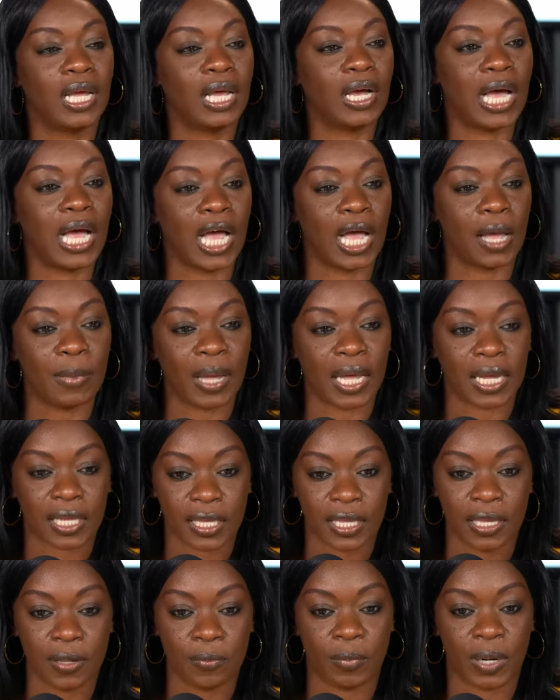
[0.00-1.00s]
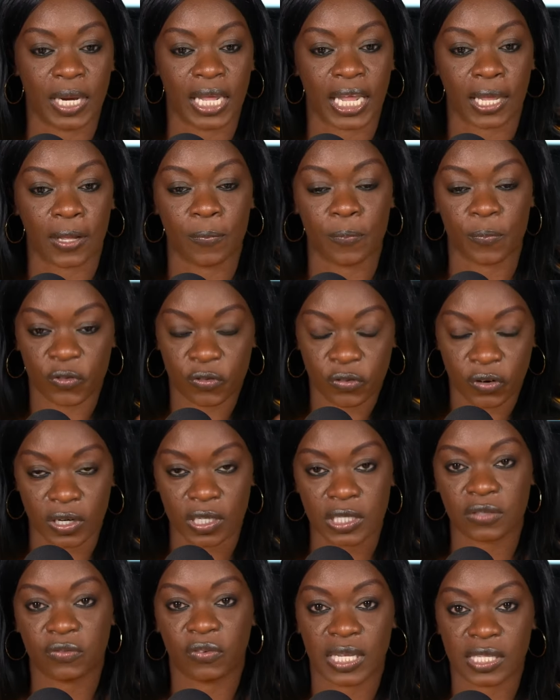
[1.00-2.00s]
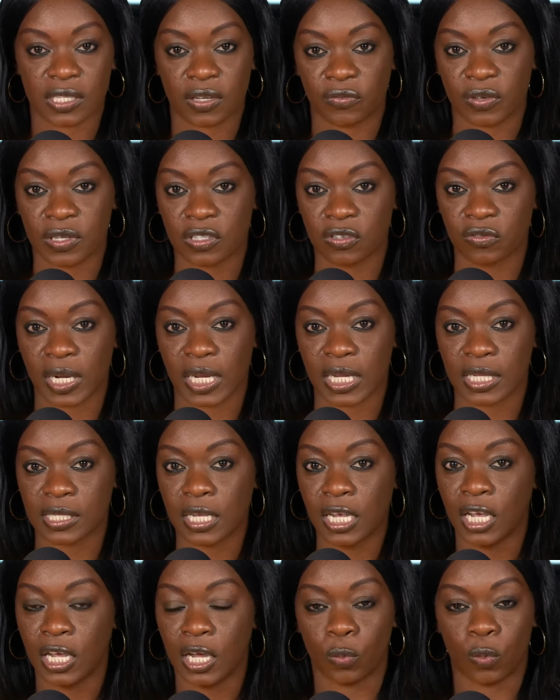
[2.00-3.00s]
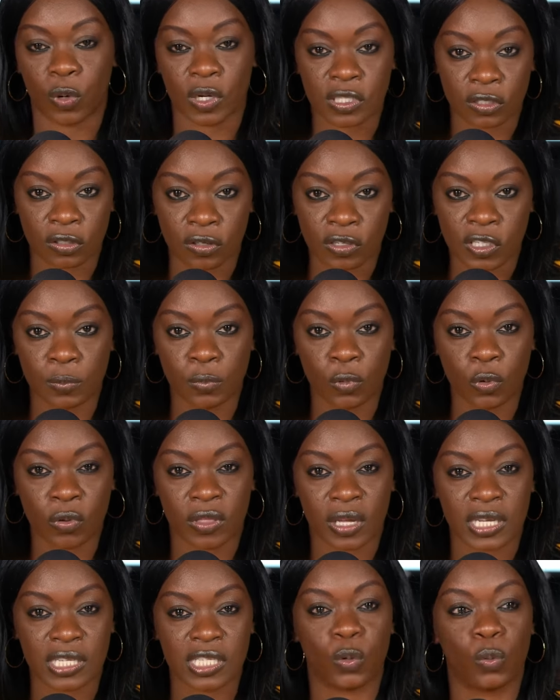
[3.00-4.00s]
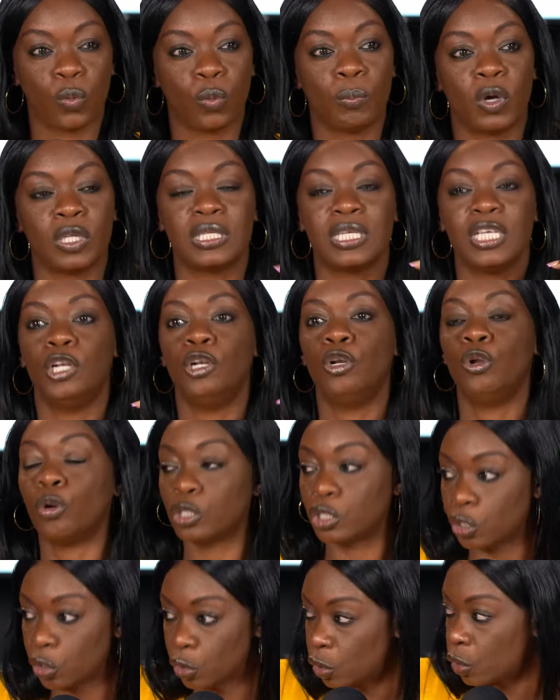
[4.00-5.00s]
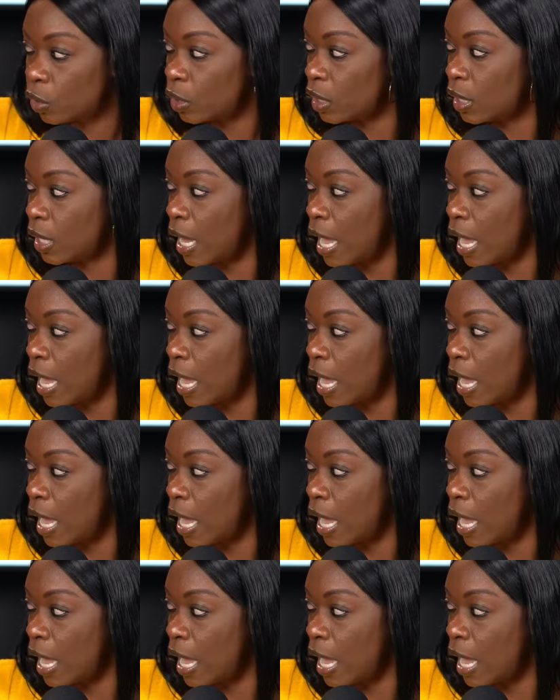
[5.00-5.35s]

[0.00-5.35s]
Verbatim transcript: Um, Akeem Blake, first phase of his race, wasn't the smoothest, but he looked good.